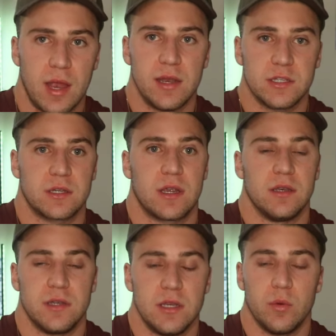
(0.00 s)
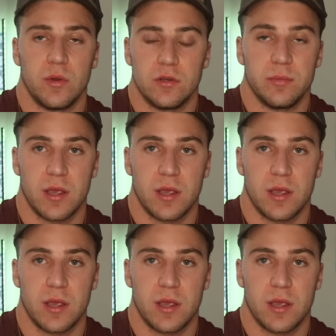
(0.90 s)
and is continuing to